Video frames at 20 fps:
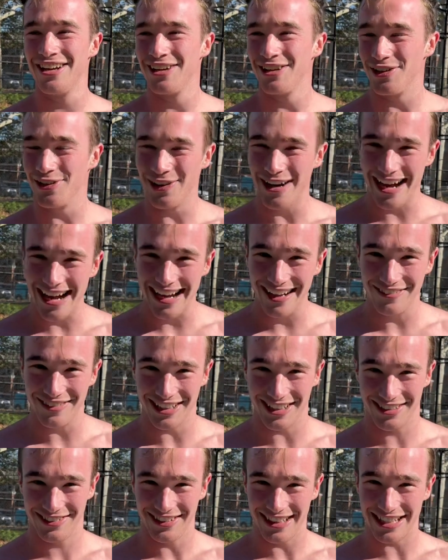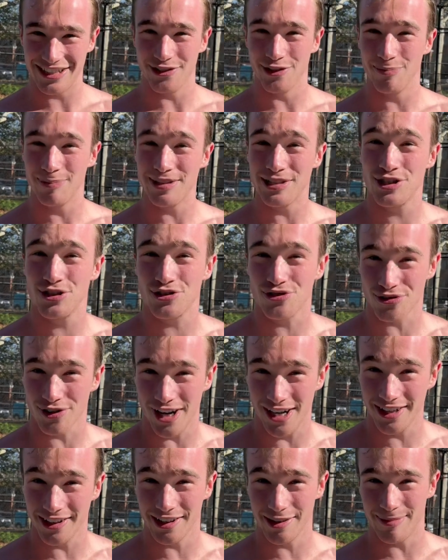you'll have it. Like, you'll be
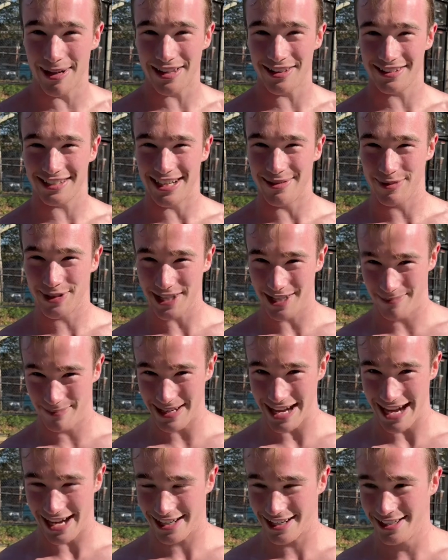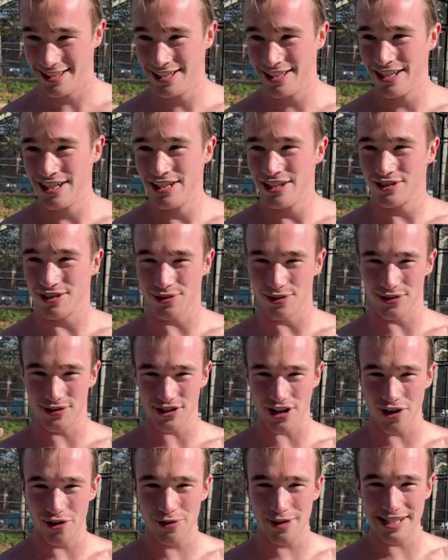stronger by the time you come back. So there's
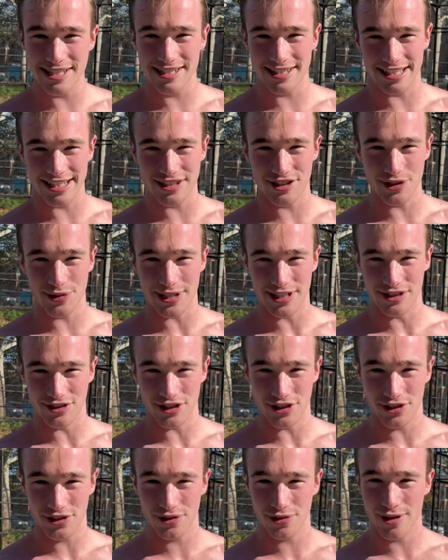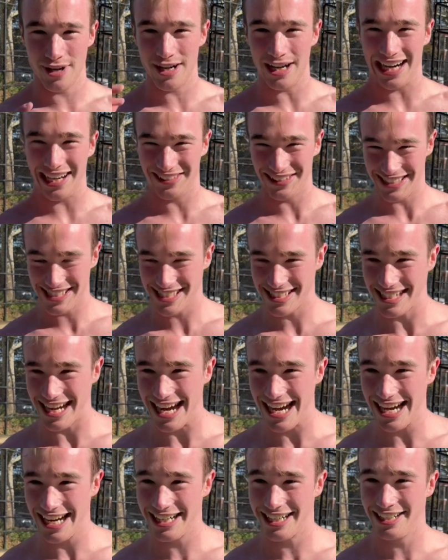always things you can do on the
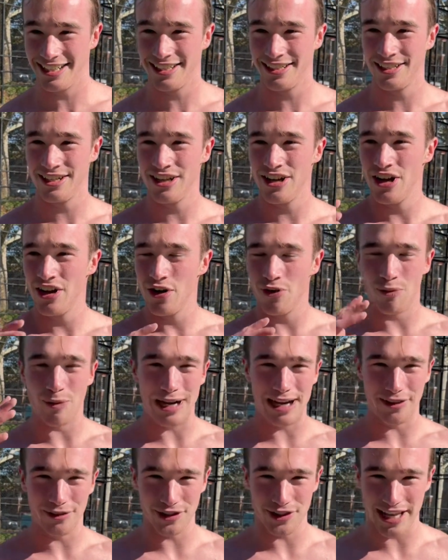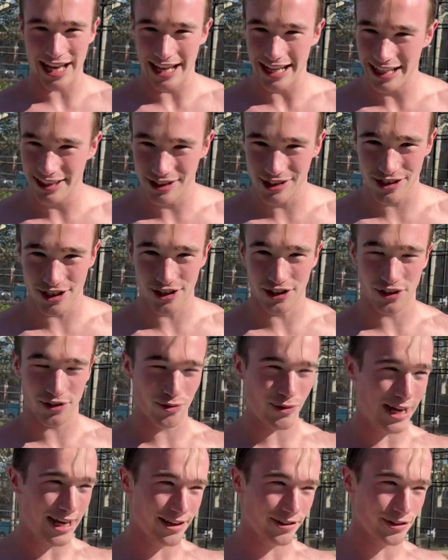side while you get injured or
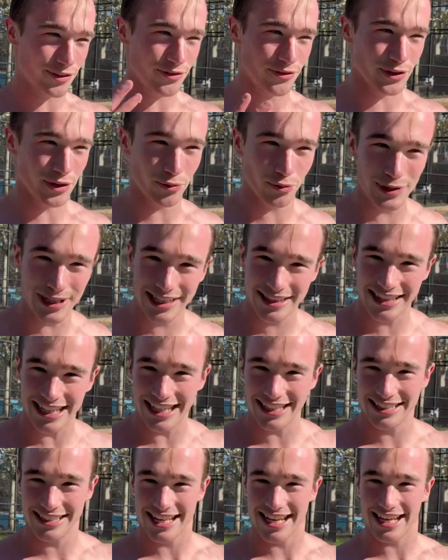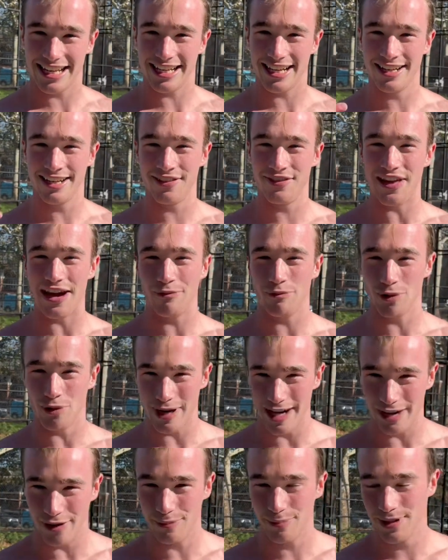while you feel weak that day that will
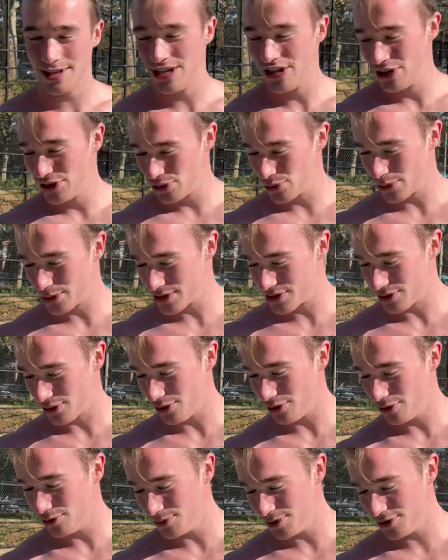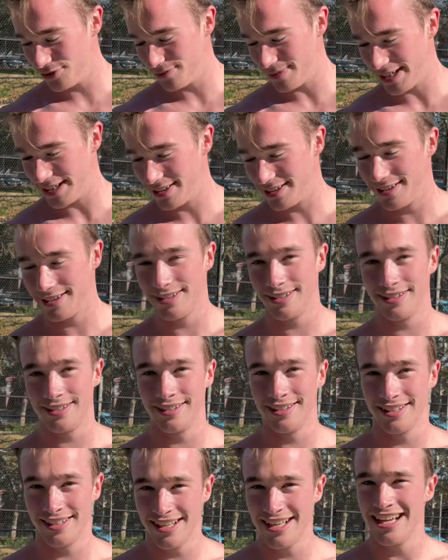help towards the whole movement.
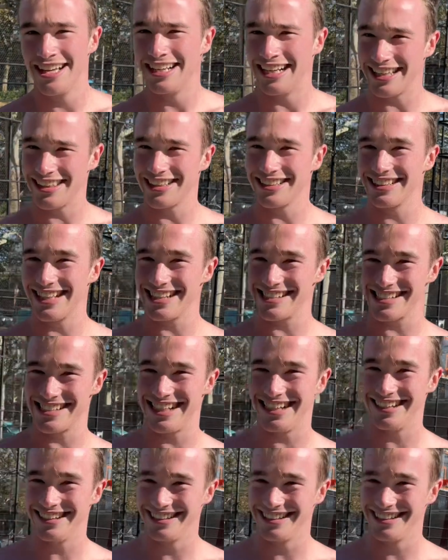I think that's it.